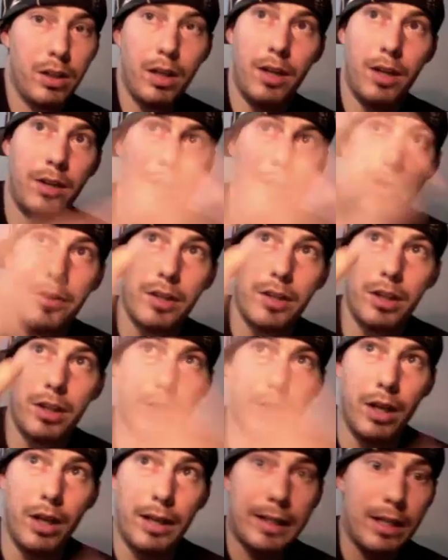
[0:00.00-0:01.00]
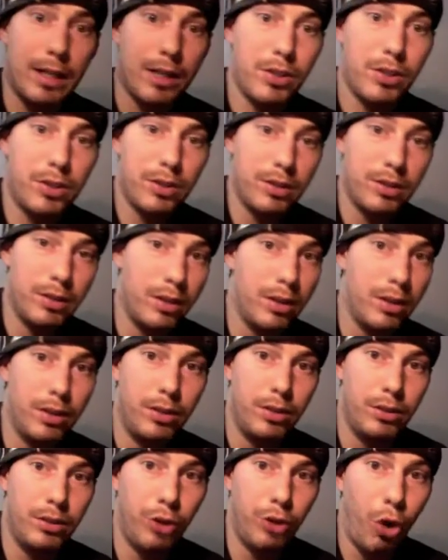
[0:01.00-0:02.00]
then think, jag
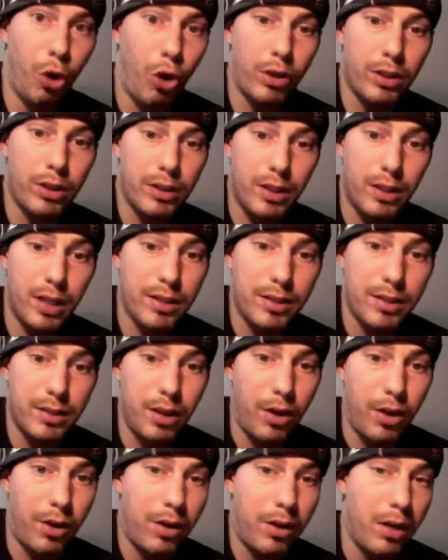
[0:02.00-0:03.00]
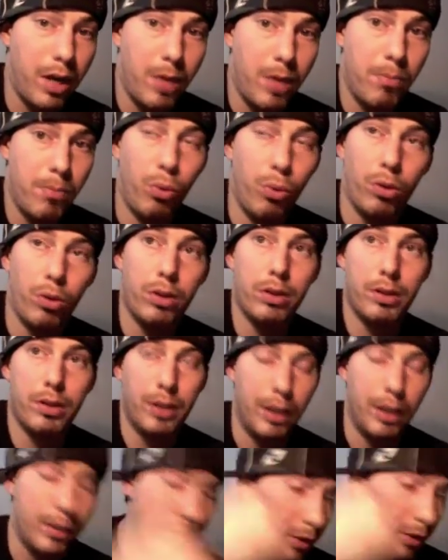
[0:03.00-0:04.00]
kastar en bok.
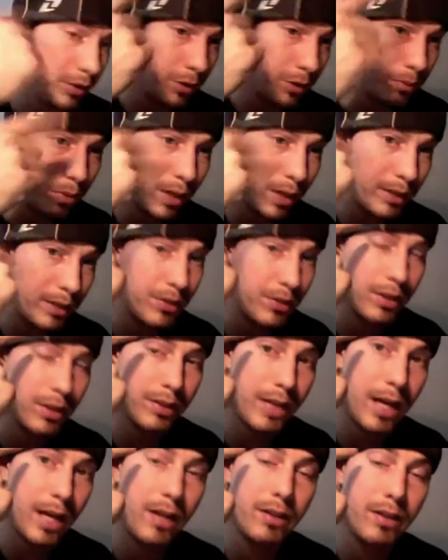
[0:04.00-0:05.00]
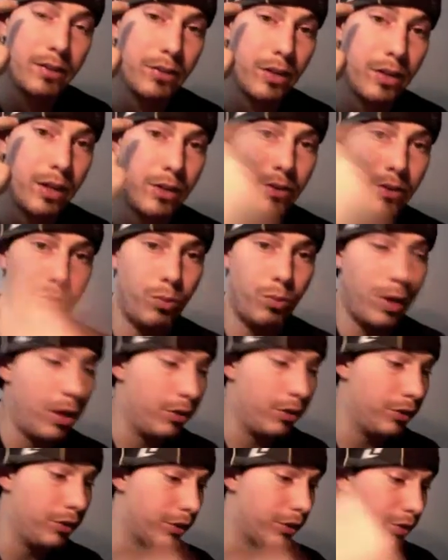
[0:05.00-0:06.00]
And then you're practicing that in your head as well.
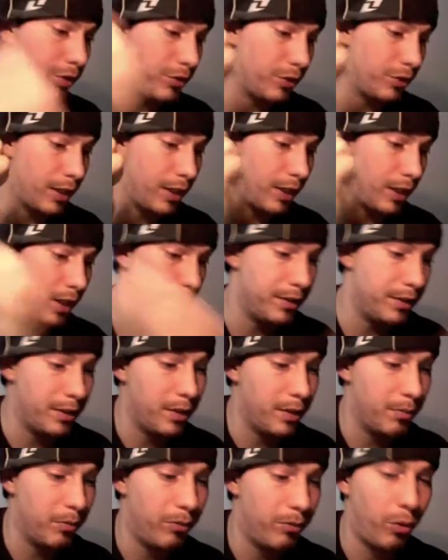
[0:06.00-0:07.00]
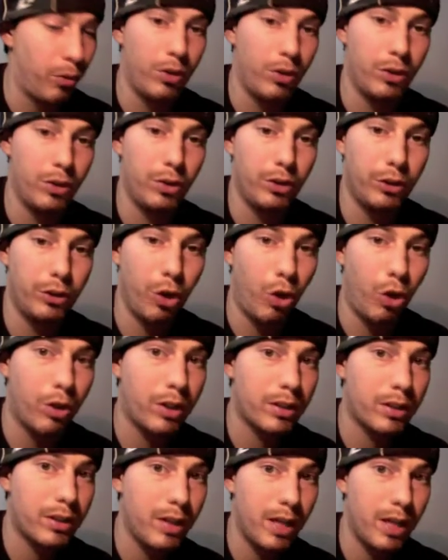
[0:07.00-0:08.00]
You can say, I did it before. Jag
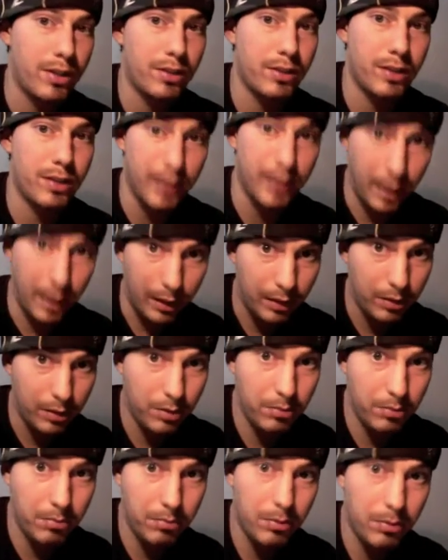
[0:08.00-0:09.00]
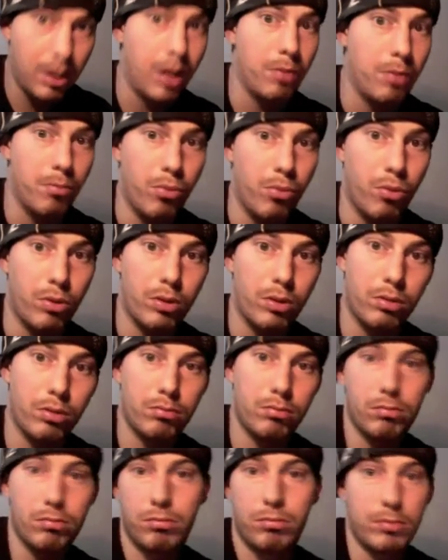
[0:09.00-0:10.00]
kastade en bok.
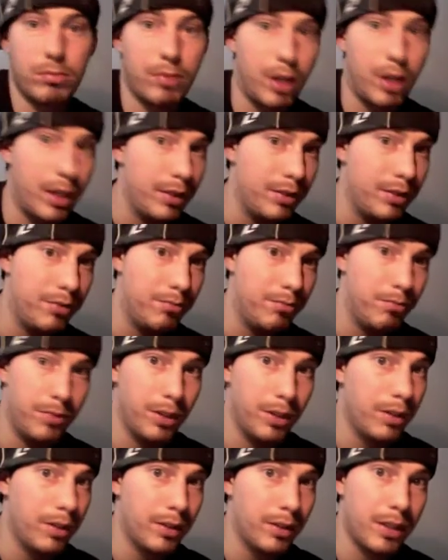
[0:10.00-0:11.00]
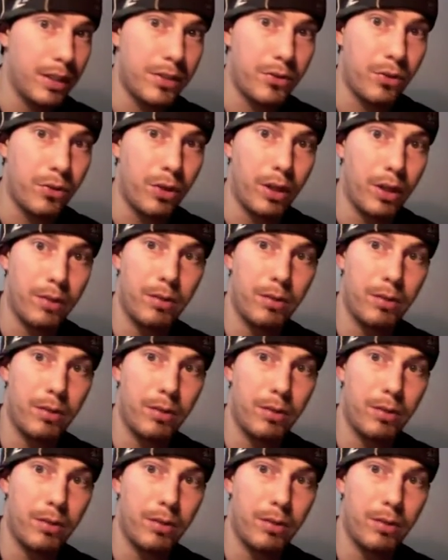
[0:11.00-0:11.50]
I did it yesterday.